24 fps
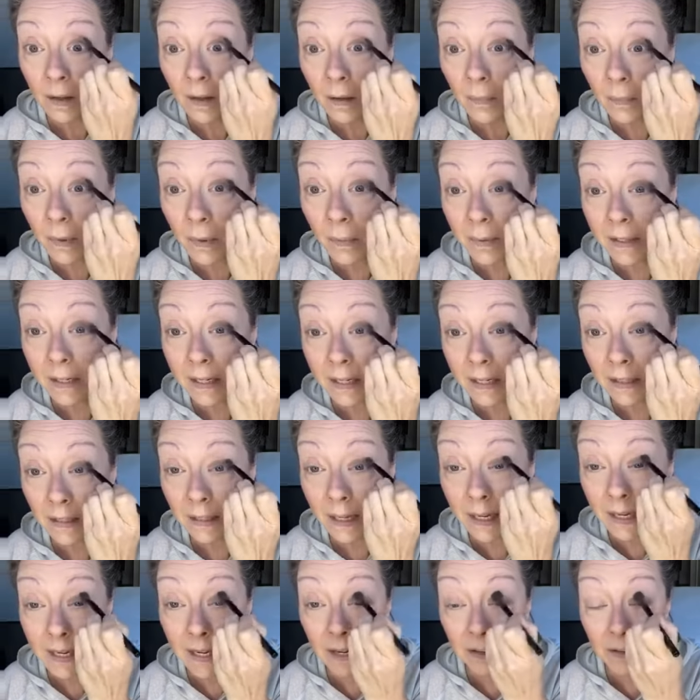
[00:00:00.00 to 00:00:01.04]
but we need to
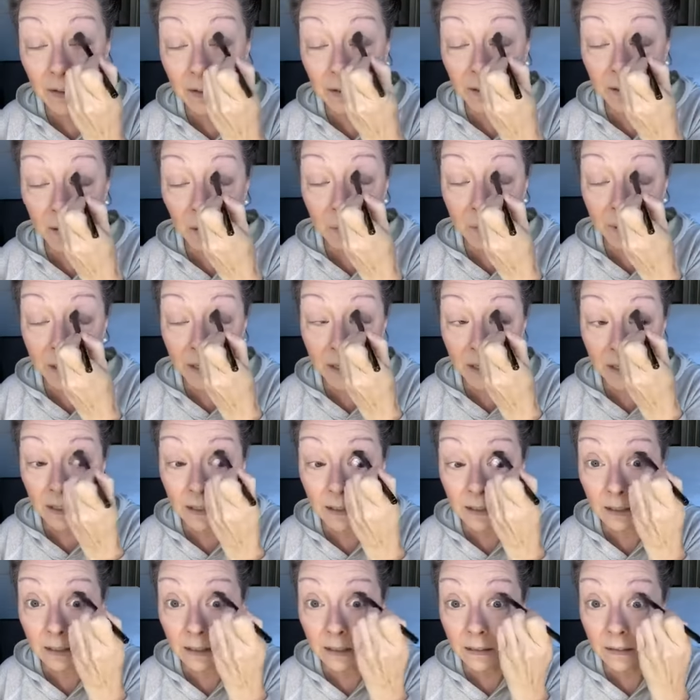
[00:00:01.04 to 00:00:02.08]
lay down a little bit of
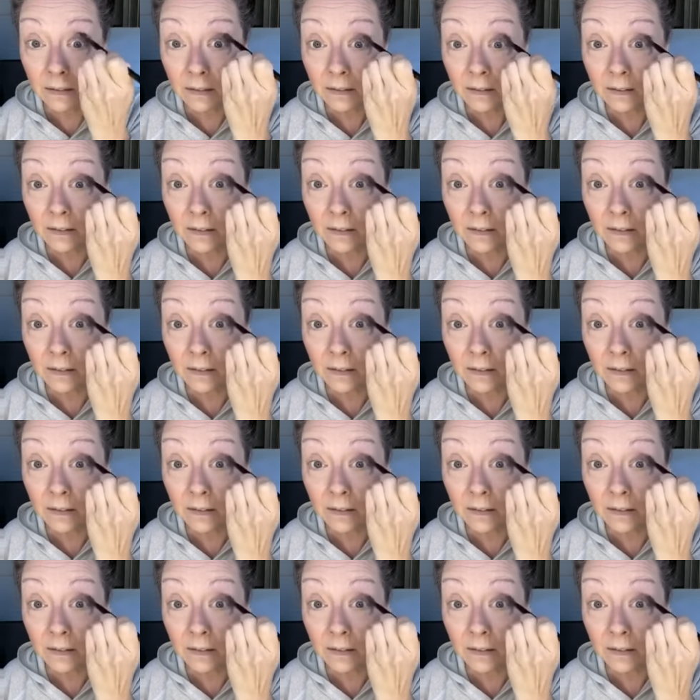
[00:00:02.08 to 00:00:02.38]
color